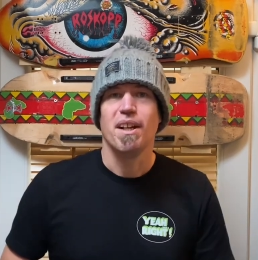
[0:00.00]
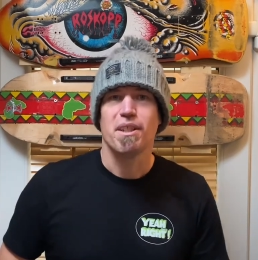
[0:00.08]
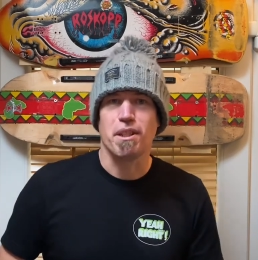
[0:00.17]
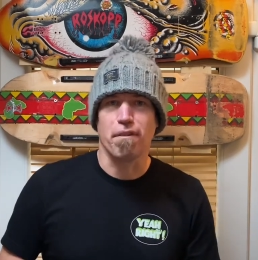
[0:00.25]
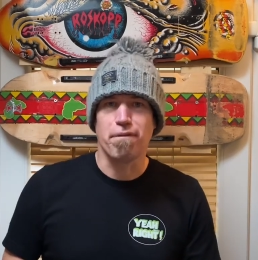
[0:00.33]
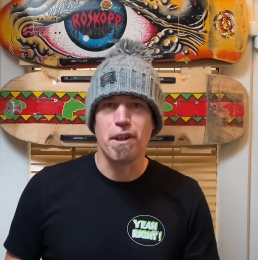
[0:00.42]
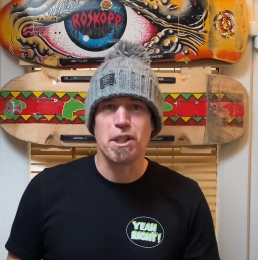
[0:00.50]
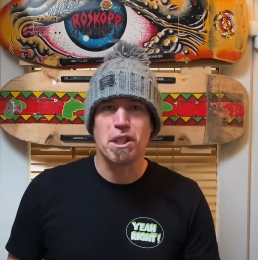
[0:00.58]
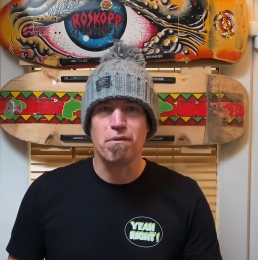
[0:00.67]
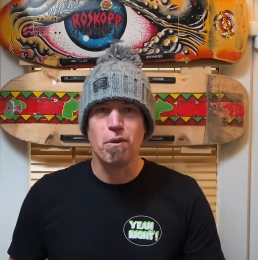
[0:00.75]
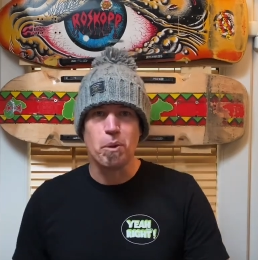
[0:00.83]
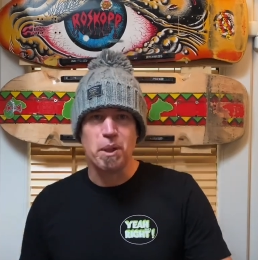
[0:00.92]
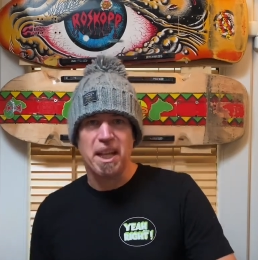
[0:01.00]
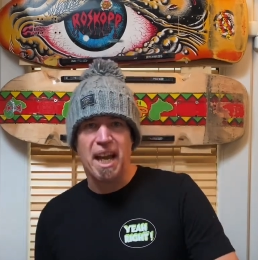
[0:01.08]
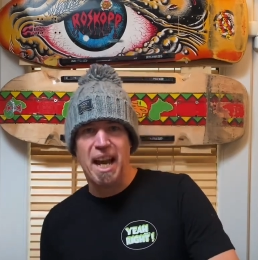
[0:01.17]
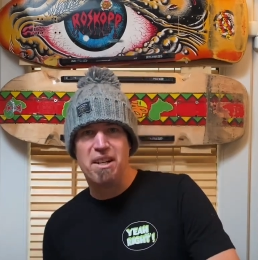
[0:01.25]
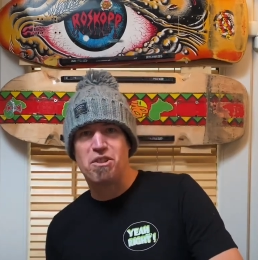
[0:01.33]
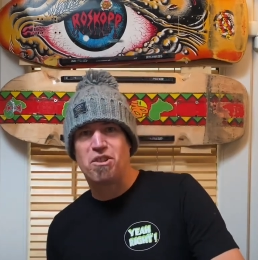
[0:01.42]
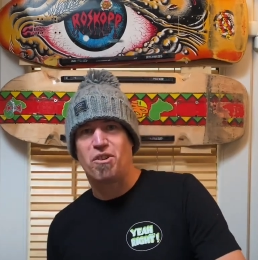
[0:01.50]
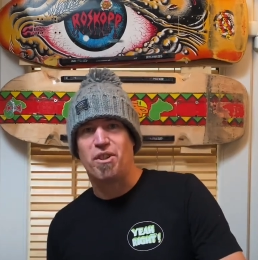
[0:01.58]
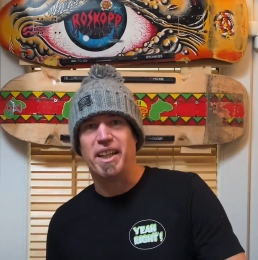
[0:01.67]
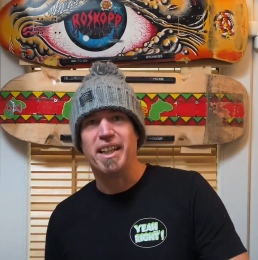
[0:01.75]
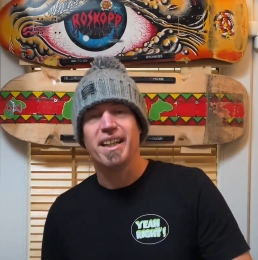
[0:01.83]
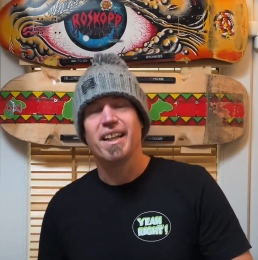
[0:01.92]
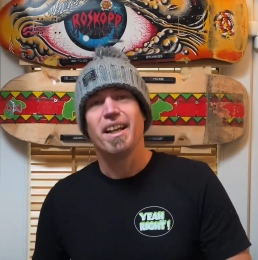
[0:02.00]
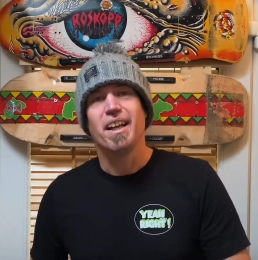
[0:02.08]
So first of all, the entry,